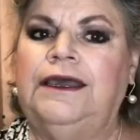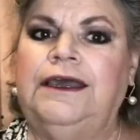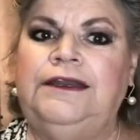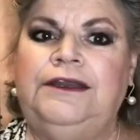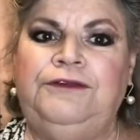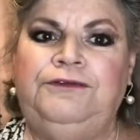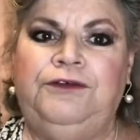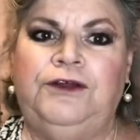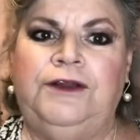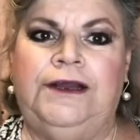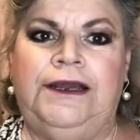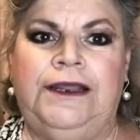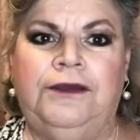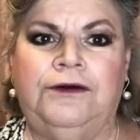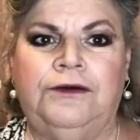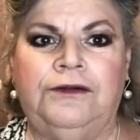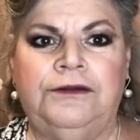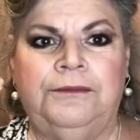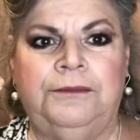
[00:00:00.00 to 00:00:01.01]
And if you
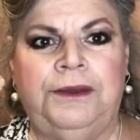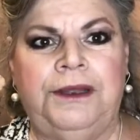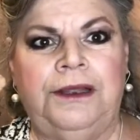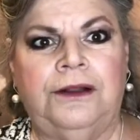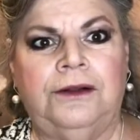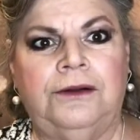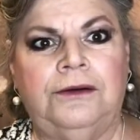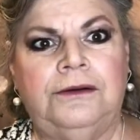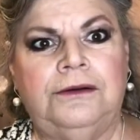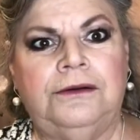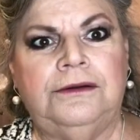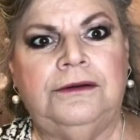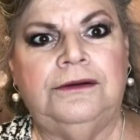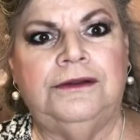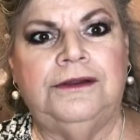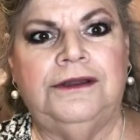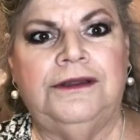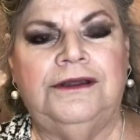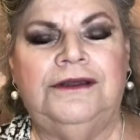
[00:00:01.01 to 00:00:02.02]
click on the bell,
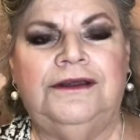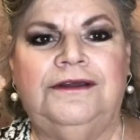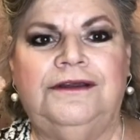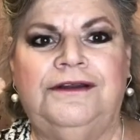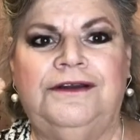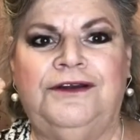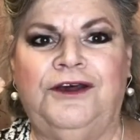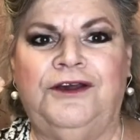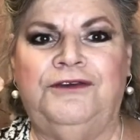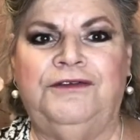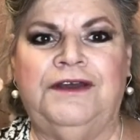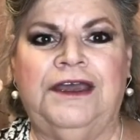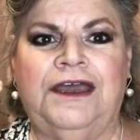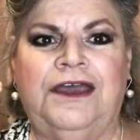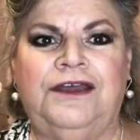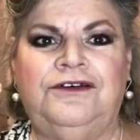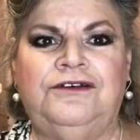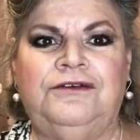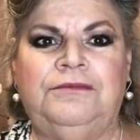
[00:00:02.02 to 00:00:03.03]
the
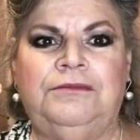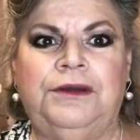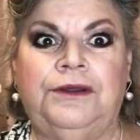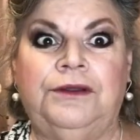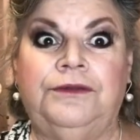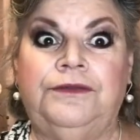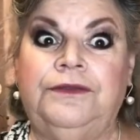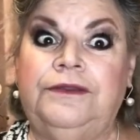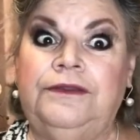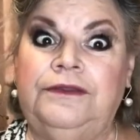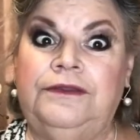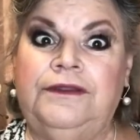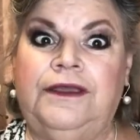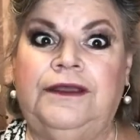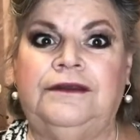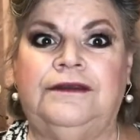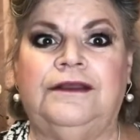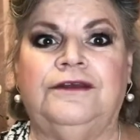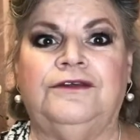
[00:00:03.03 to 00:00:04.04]
notification bell,
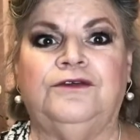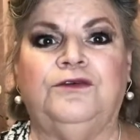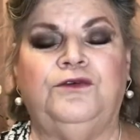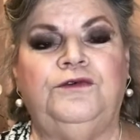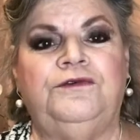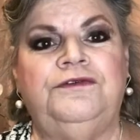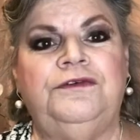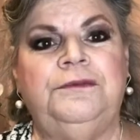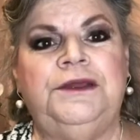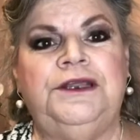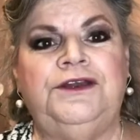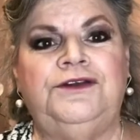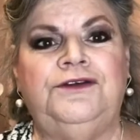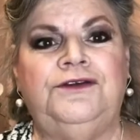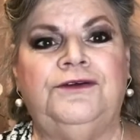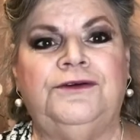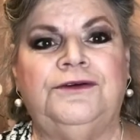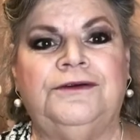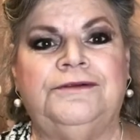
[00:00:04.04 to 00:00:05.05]
that does good for me
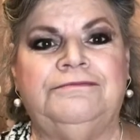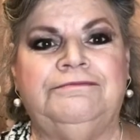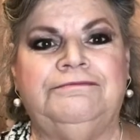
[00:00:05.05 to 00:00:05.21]
too.